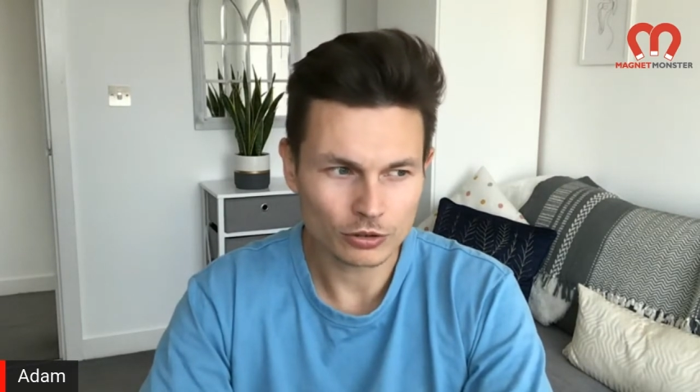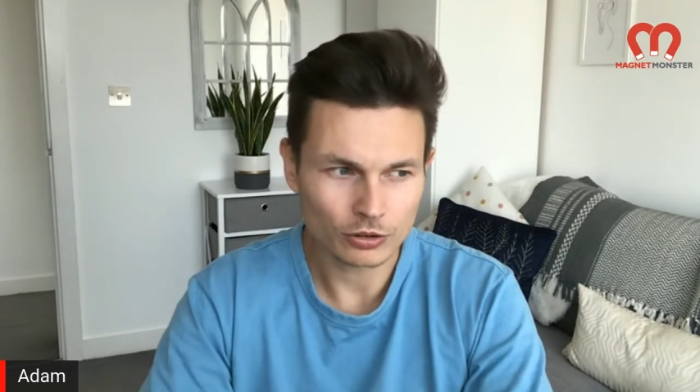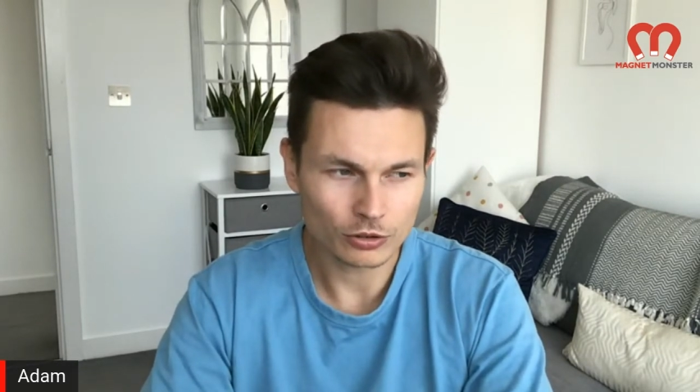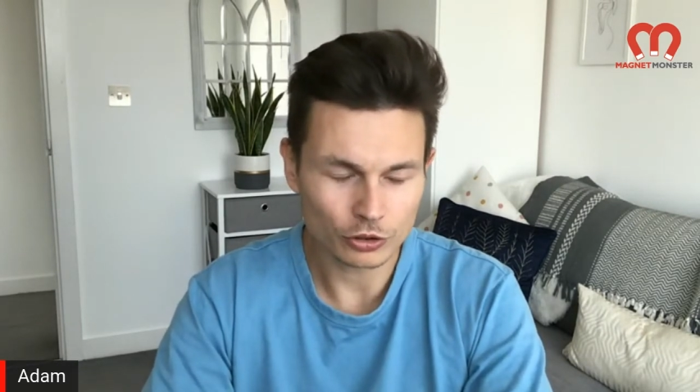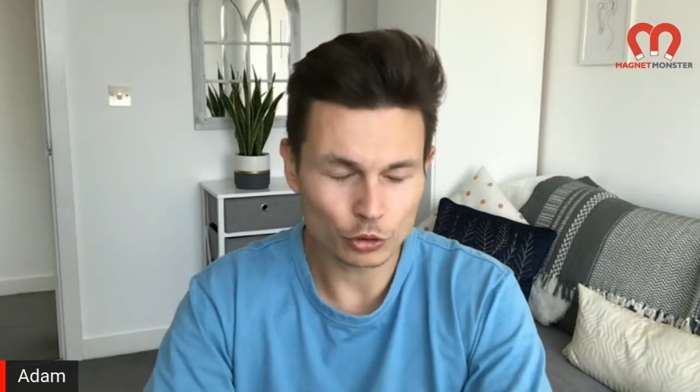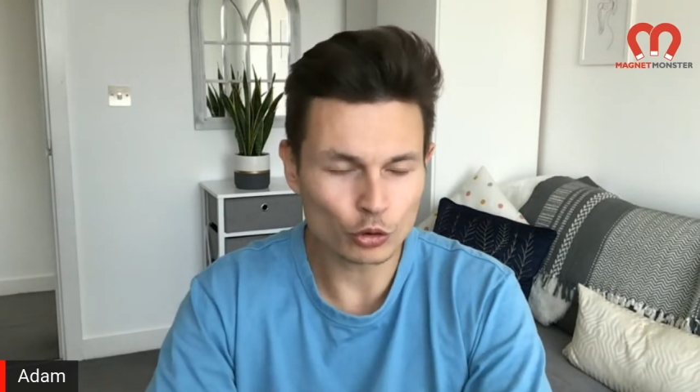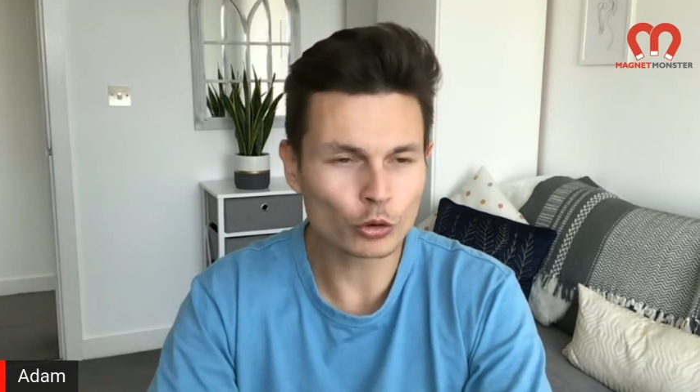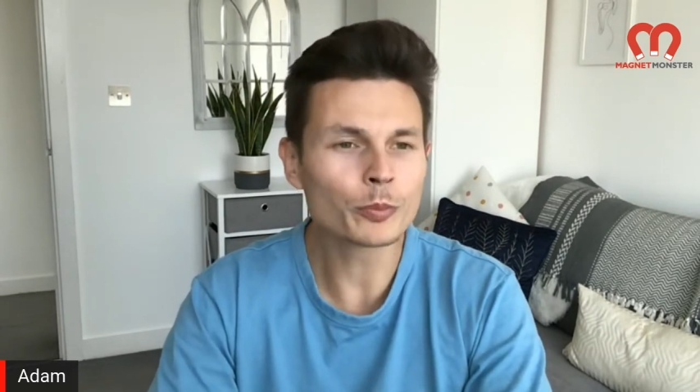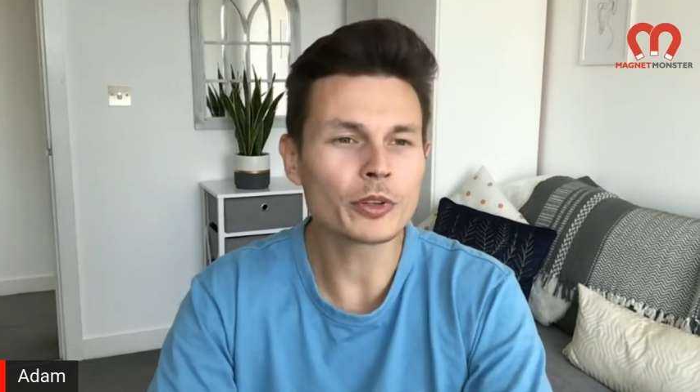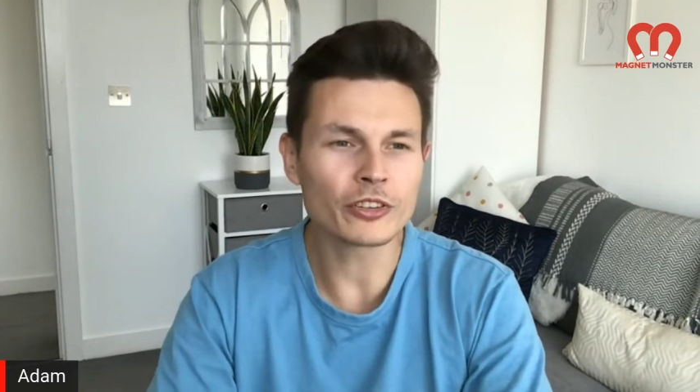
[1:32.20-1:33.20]
you
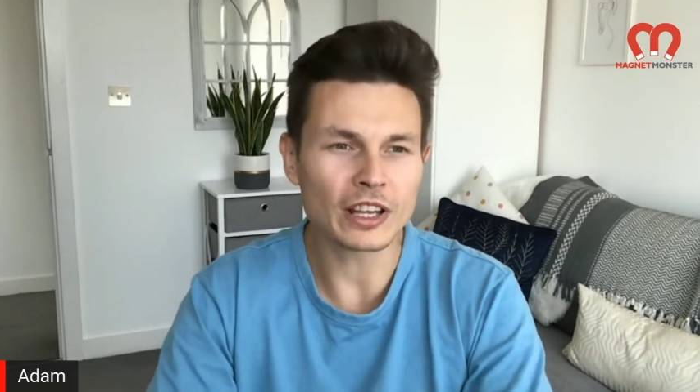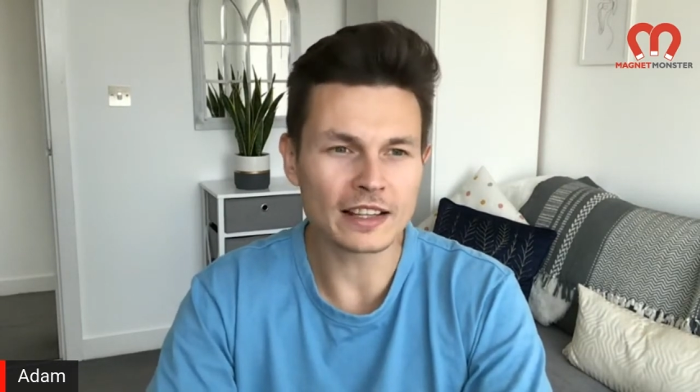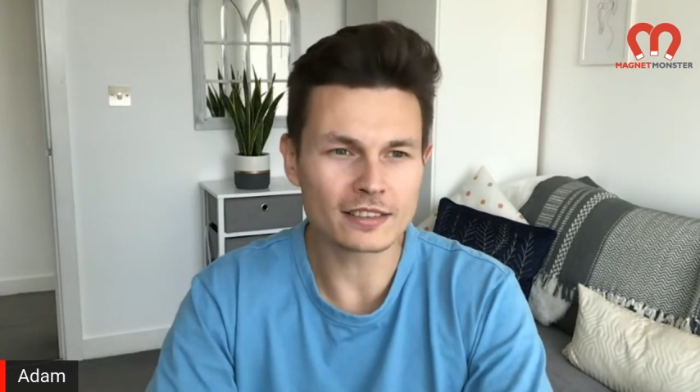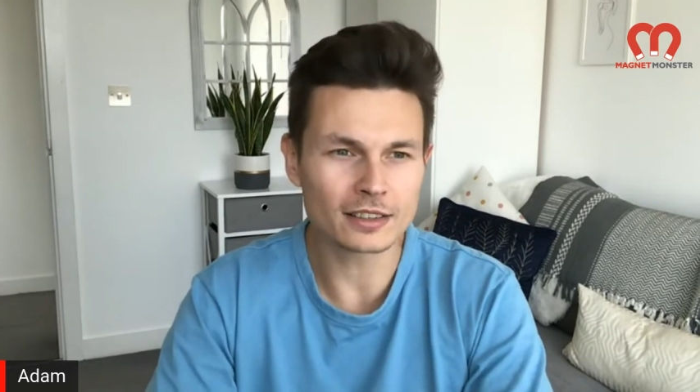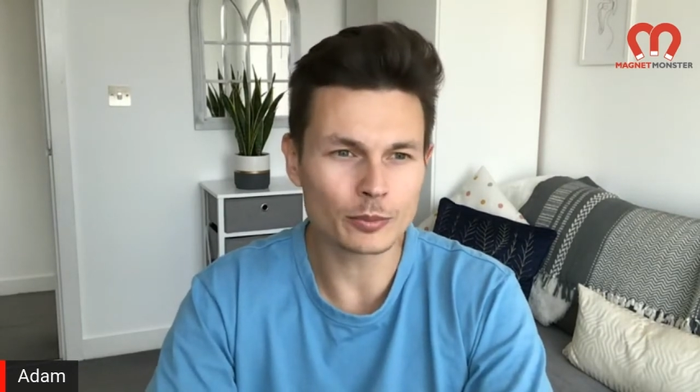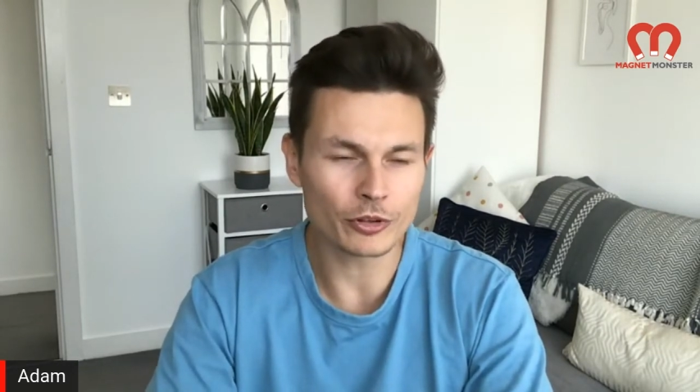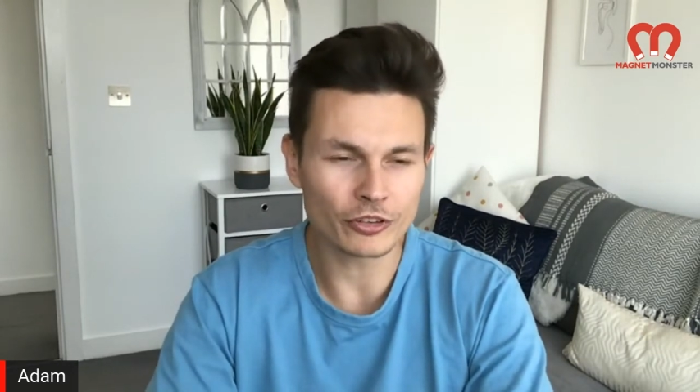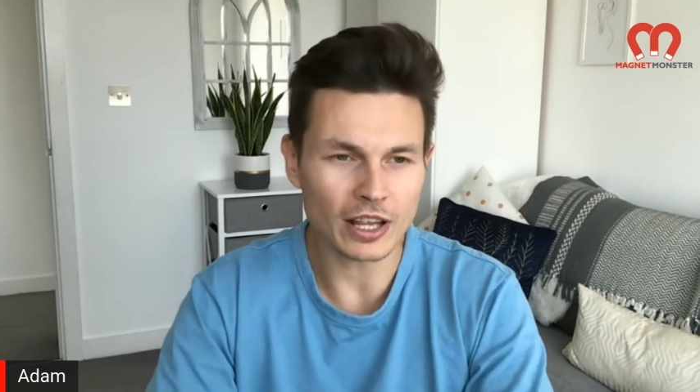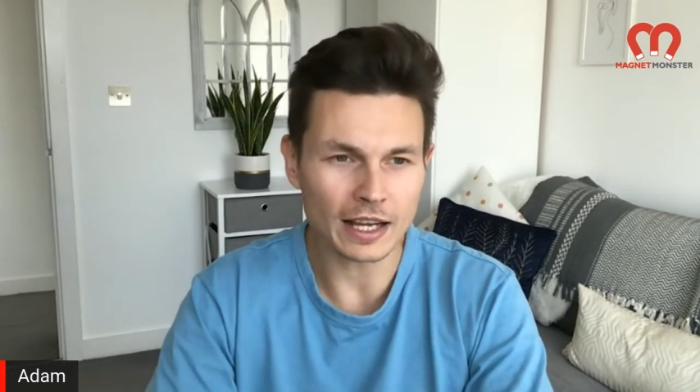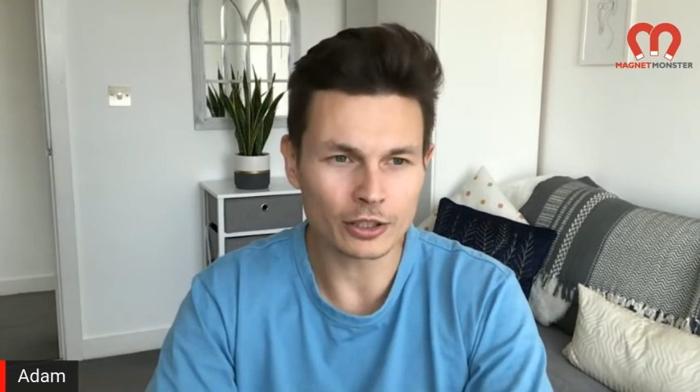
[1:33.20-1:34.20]
shouldn't be sending them the
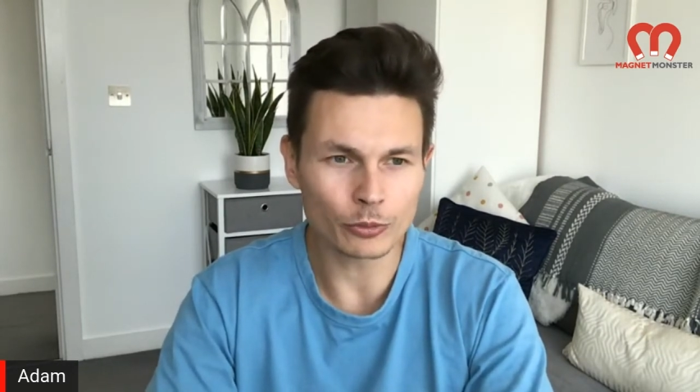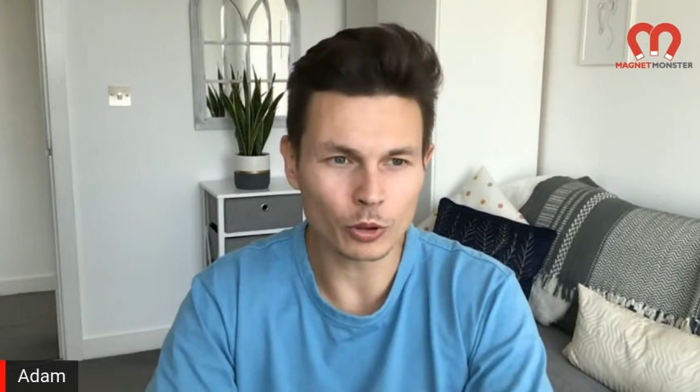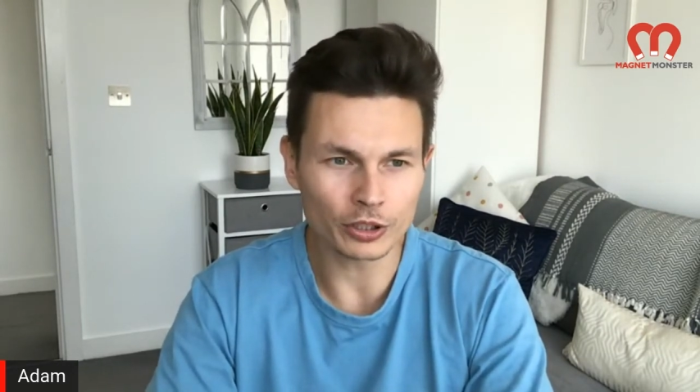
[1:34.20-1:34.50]
second one.